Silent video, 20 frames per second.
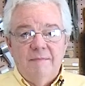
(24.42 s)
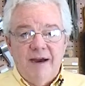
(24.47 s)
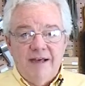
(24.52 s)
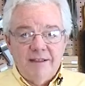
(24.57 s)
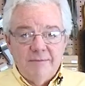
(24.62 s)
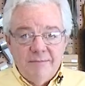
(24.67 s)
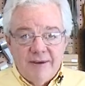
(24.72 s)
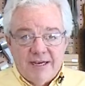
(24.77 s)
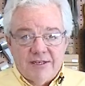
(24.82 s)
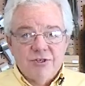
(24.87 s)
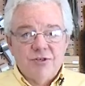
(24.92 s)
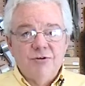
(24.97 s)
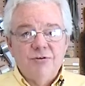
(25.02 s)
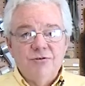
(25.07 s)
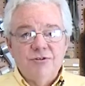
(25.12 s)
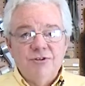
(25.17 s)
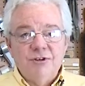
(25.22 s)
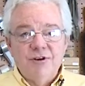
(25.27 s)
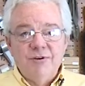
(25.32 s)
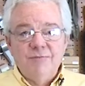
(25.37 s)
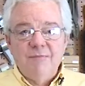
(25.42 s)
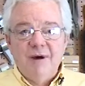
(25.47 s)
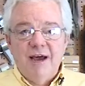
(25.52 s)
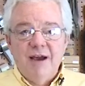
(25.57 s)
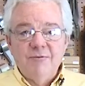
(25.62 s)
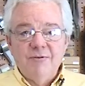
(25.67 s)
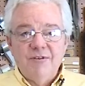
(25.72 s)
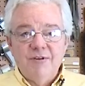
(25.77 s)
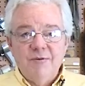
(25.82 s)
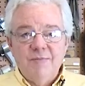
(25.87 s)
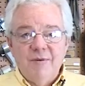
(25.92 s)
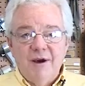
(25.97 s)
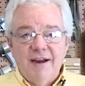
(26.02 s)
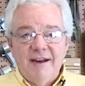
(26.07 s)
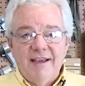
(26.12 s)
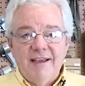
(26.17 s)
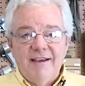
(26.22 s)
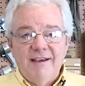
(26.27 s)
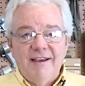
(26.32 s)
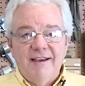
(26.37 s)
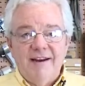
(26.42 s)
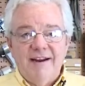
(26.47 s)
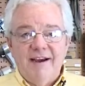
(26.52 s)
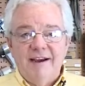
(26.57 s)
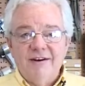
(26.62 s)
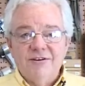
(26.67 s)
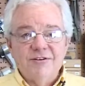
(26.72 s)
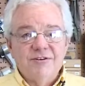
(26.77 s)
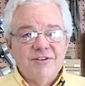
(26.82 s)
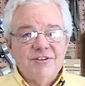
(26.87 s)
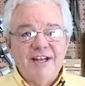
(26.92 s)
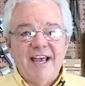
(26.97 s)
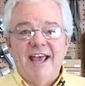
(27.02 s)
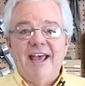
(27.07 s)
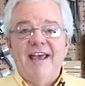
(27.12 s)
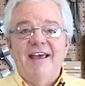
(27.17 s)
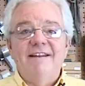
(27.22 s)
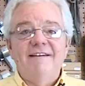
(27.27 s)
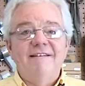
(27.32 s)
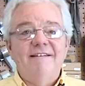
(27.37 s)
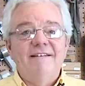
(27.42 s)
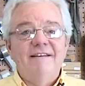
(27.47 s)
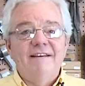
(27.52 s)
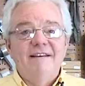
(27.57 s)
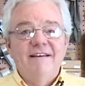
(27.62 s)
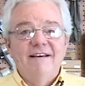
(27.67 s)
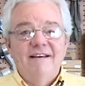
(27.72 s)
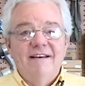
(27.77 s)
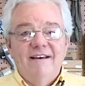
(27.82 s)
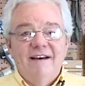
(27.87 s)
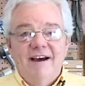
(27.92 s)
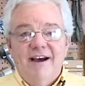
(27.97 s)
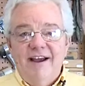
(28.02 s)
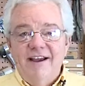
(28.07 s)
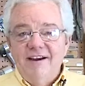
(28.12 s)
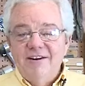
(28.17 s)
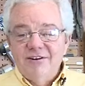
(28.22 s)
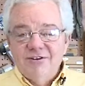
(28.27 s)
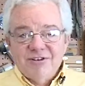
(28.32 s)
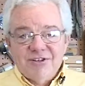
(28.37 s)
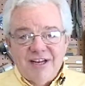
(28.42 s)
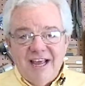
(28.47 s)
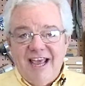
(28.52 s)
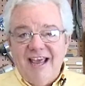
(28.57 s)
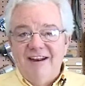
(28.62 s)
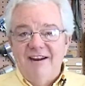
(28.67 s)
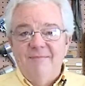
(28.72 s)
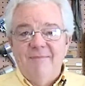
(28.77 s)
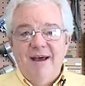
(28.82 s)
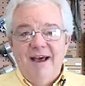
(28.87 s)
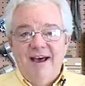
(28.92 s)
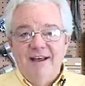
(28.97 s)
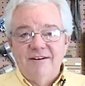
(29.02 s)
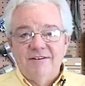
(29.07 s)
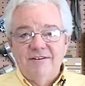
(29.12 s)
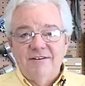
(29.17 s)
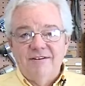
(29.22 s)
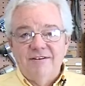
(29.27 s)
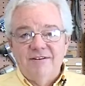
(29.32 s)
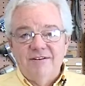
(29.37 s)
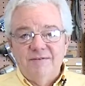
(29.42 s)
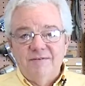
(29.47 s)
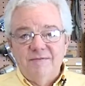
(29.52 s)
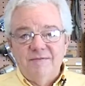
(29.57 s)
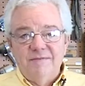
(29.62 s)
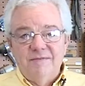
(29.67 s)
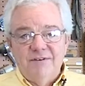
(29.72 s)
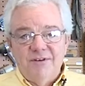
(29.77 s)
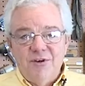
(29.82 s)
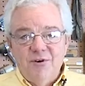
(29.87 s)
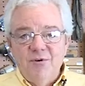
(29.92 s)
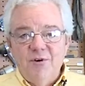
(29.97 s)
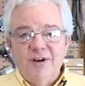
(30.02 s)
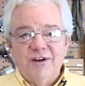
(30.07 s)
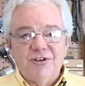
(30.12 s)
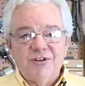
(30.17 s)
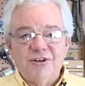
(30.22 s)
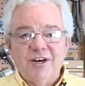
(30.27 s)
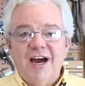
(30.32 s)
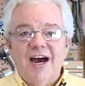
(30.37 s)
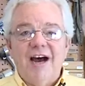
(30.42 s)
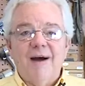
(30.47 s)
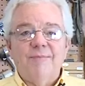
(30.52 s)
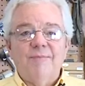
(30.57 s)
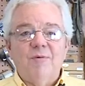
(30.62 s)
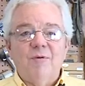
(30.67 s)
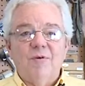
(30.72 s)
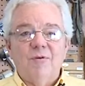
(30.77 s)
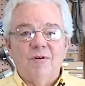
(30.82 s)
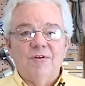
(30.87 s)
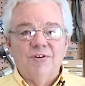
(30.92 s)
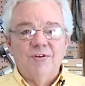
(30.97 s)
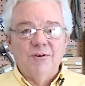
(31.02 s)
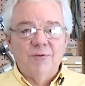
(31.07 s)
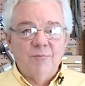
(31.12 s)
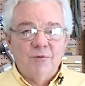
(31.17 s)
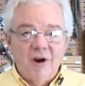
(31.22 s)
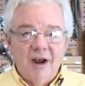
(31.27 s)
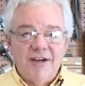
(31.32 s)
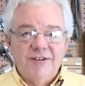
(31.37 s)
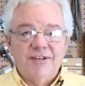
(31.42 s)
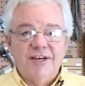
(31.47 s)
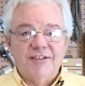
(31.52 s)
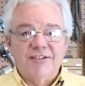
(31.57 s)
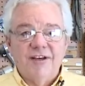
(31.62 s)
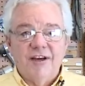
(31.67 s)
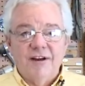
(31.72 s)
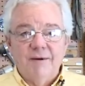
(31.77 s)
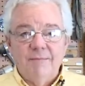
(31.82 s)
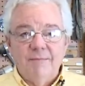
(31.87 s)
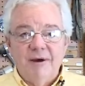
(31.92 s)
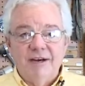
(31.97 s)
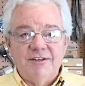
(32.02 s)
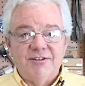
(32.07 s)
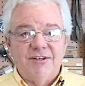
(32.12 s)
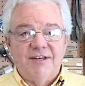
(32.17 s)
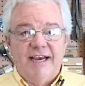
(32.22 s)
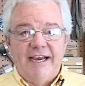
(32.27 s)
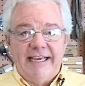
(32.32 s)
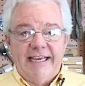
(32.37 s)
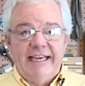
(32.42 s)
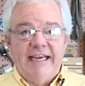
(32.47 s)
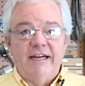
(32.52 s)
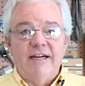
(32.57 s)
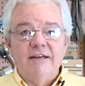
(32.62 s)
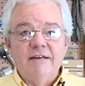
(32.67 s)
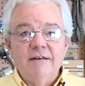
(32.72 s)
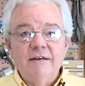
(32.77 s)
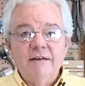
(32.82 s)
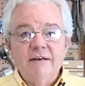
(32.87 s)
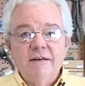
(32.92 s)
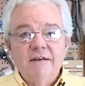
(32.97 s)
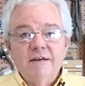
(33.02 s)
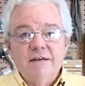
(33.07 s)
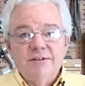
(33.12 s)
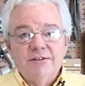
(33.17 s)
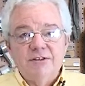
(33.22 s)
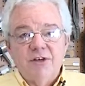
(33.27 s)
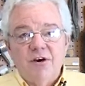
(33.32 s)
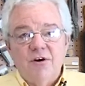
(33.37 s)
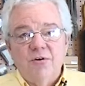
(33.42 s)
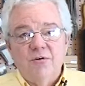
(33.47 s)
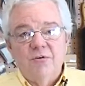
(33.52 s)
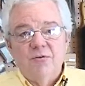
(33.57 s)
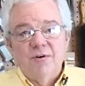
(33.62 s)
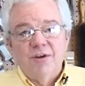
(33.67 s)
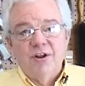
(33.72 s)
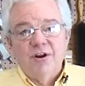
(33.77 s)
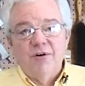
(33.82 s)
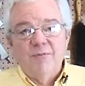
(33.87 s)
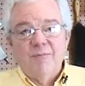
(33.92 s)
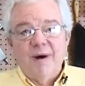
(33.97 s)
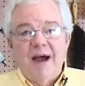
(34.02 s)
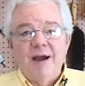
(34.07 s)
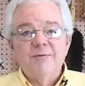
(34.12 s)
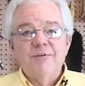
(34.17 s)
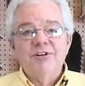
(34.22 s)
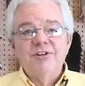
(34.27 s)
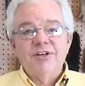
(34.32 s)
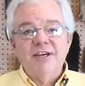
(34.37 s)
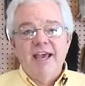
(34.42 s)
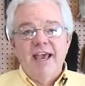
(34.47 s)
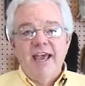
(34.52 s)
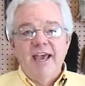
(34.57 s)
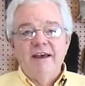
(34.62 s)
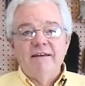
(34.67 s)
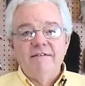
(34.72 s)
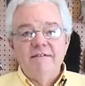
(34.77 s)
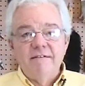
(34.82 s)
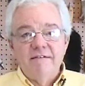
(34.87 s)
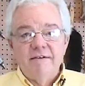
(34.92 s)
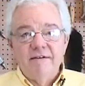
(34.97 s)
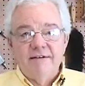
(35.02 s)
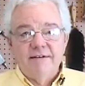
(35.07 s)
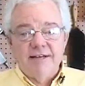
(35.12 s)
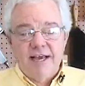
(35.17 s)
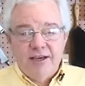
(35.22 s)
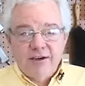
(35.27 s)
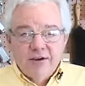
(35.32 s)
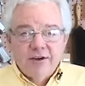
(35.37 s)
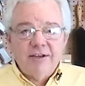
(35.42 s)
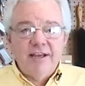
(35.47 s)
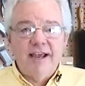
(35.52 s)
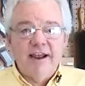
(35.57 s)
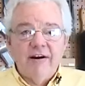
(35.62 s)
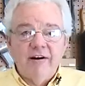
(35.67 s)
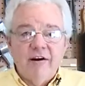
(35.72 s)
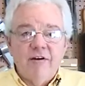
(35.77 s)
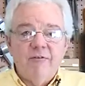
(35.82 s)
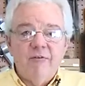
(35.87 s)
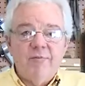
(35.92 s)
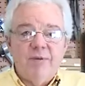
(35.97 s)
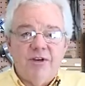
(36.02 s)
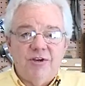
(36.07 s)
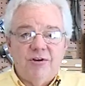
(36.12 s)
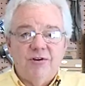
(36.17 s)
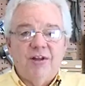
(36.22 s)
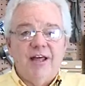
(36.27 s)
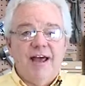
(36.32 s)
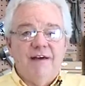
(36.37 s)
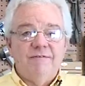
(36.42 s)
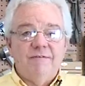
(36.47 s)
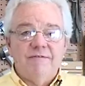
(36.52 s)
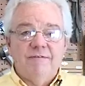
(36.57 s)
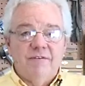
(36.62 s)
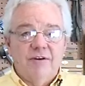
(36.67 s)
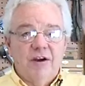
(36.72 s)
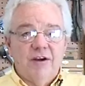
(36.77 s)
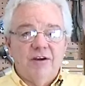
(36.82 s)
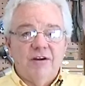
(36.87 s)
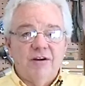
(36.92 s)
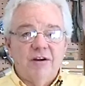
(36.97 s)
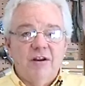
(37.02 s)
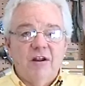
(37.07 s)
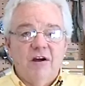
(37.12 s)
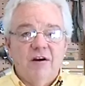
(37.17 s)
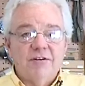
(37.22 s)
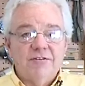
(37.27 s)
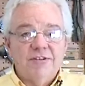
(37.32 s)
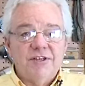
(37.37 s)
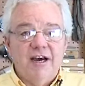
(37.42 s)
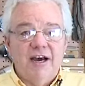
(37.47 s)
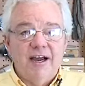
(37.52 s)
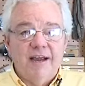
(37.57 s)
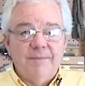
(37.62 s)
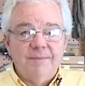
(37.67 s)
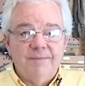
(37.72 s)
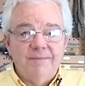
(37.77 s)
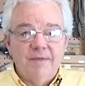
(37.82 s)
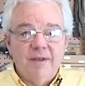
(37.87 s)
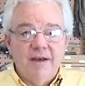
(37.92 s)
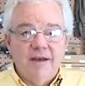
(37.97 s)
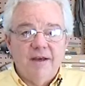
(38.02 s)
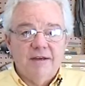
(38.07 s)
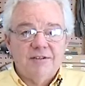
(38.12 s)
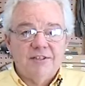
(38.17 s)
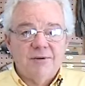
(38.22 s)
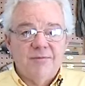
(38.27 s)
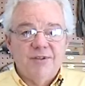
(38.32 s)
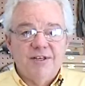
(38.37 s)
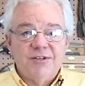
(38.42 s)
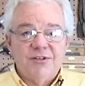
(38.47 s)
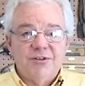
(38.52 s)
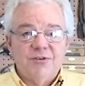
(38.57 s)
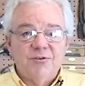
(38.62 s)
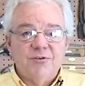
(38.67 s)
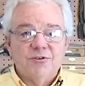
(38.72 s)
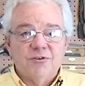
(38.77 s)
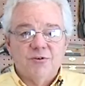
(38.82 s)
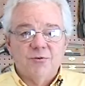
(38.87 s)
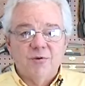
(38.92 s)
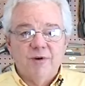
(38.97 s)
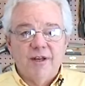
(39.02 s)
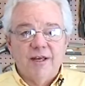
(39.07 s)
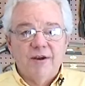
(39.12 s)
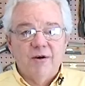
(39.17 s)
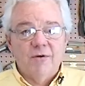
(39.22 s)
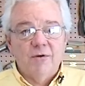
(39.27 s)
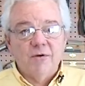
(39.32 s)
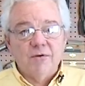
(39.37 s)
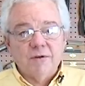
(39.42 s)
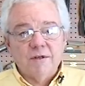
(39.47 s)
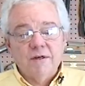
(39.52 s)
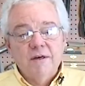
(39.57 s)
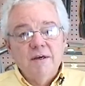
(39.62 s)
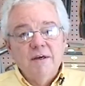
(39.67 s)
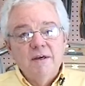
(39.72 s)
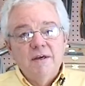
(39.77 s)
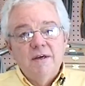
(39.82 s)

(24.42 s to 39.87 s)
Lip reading: buy the best tools you can buy with your money, and I understand about doing a shop or doing projects on a budget. I get it. So, buy what you can, take good care of them, and you'll have them for a good long time. Some of these tools are really old,